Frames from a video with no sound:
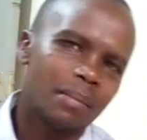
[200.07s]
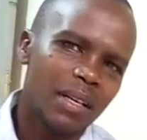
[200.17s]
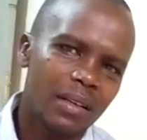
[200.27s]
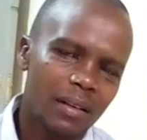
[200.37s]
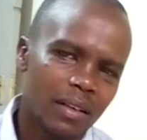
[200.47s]

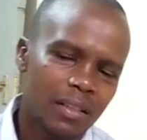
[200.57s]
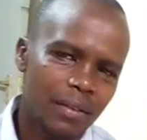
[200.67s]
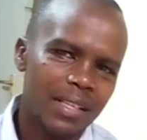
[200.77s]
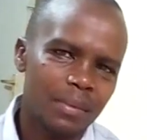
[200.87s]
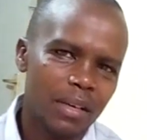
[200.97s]
But now you
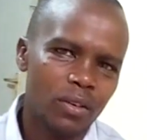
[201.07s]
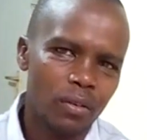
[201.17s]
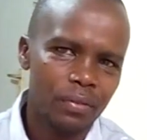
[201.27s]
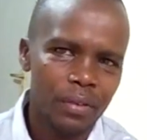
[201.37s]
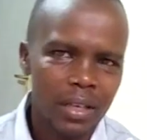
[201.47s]
can hide
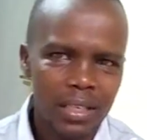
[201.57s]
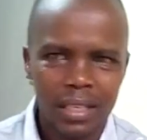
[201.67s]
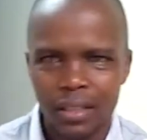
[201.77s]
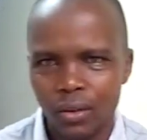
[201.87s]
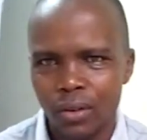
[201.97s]
it in a
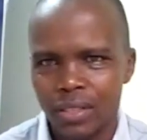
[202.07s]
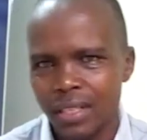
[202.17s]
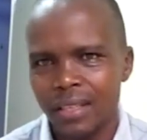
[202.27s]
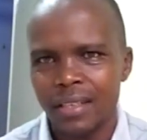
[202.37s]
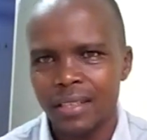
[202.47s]
fridge,
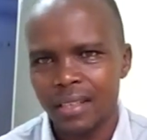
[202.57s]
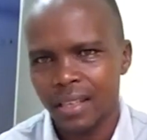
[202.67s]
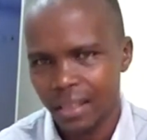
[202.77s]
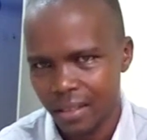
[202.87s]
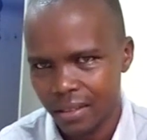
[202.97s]
and
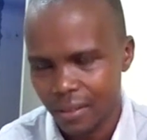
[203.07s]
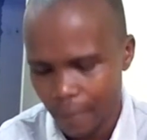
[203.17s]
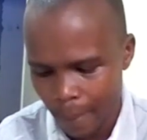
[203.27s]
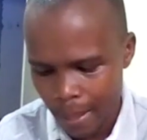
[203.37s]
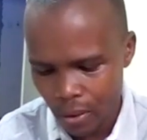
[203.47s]
it stays
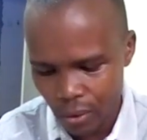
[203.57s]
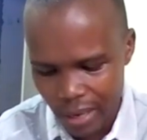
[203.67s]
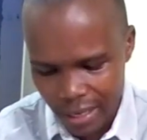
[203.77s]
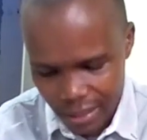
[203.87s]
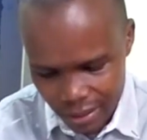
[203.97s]
fresh.
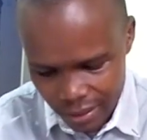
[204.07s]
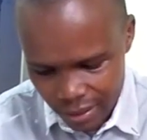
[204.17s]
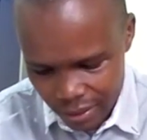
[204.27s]
Fresh.